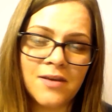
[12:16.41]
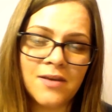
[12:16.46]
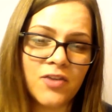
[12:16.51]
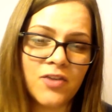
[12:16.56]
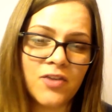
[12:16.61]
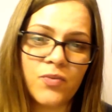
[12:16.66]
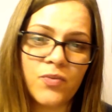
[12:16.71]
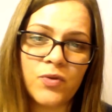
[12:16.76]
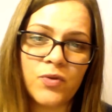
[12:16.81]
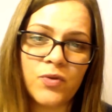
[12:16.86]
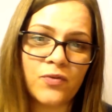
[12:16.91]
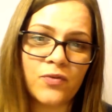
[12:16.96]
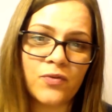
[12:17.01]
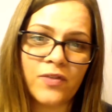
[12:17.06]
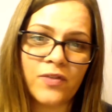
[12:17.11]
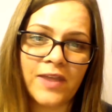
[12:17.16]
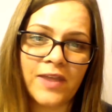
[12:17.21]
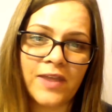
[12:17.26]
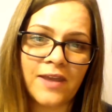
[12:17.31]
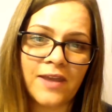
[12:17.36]
It's a beautiful
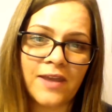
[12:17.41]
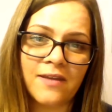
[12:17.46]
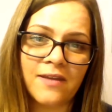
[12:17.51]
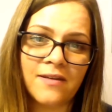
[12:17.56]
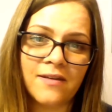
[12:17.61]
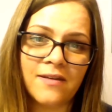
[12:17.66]
thing,